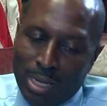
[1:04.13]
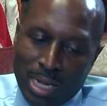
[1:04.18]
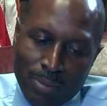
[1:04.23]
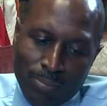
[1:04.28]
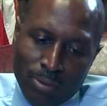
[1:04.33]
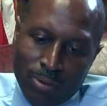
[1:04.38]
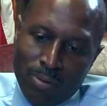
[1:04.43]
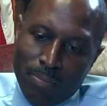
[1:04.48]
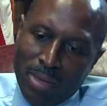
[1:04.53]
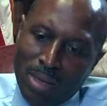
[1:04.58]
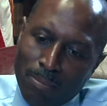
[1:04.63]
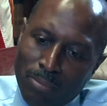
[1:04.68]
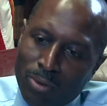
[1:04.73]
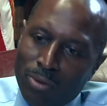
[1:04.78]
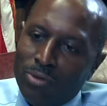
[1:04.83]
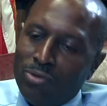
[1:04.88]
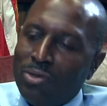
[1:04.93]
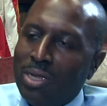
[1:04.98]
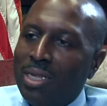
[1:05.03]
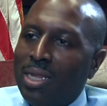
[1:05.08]
library
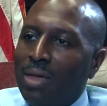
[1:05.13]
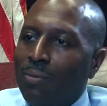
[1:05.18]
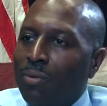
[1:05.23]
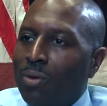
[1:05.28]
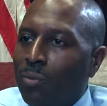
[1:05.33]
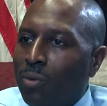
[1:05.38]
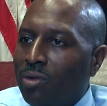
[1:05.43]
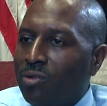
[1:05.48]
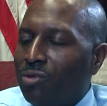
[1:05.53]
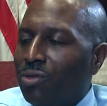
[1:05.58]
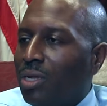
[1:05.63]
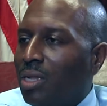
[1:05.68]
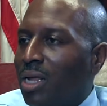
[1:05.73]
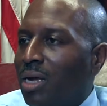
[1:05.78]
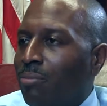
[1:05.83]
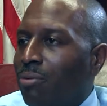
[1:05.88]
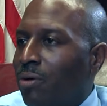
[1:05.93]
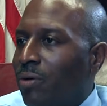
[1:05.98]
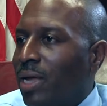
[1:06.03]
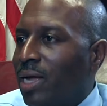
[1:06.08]
members and that we went to the
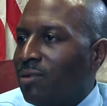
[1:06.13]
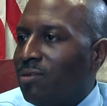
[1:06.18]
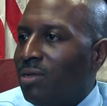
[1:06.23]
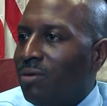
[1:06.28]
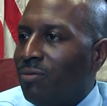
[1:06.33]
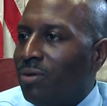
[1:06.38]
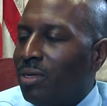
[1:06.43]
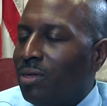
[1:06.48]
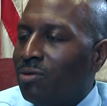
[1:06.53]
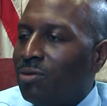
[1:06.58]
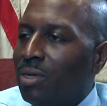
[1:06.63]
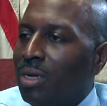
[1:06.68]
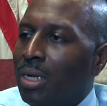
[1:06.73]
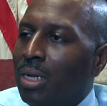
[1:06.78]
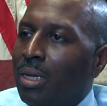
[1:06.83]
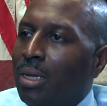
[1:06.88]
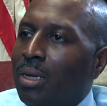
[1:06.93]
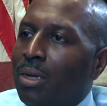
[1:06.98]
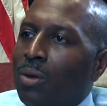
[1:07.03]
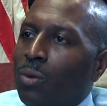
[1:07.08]
library activities.
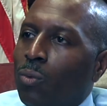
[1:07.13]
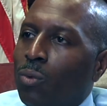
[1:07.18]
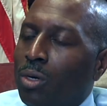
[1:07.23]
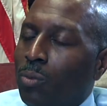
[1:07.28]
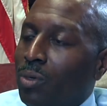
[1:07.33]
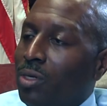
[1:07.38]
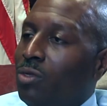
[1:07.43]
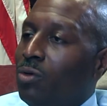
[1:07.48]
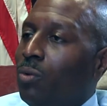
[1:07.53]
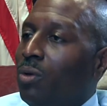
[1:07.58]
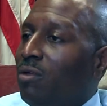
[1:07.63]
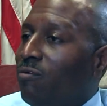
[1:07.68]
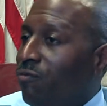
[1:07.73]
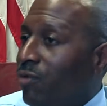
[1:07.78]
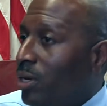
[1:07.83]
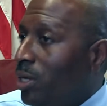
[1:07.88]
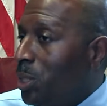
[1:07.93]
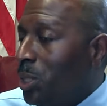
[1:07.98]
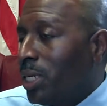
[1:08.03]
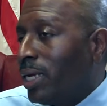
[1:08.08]
What are we doing
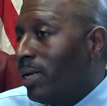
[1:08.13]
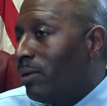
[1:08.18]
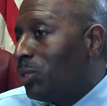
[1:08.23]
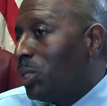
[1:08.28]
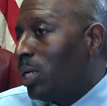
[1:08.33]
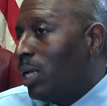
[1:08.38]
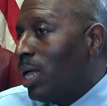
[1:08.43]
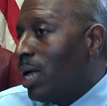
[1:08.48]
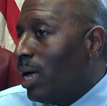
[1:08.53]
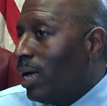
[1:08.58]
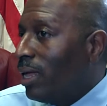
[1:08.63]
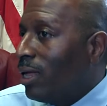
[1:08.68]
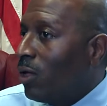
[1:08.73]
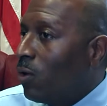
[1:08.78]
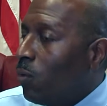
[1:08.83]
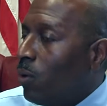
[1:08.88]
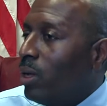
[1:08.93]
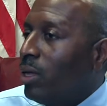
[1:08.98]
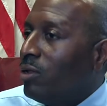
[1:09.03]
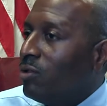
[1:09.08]
finishing out July and
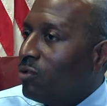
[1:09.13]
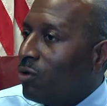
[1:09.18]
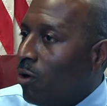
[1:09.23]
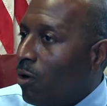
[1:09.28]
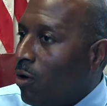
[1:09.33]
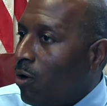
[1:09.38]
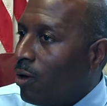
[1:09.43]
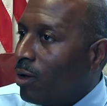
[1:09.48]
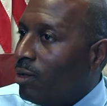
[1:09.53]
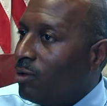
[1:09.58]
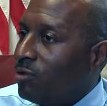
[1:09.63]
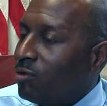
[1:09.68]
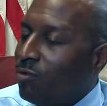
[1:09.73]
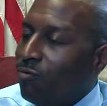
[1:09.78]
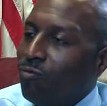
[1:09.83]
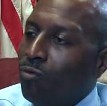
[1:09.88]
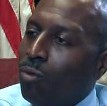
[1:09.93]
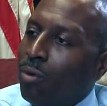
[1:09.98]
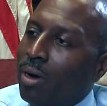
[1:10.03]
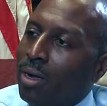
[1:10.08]
going into August
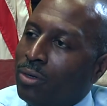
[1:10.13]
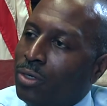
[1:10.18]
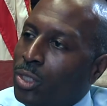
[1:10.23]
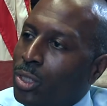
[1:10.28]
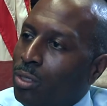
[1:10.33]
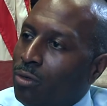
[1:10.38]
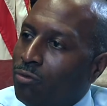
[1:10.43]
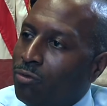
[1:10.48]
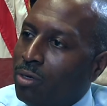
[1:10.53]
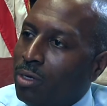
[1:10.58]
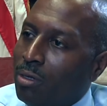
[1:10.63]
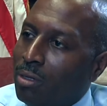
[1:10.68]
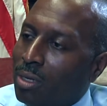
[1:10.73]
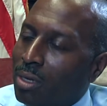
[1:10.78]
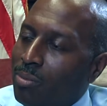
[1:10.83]
for our children in the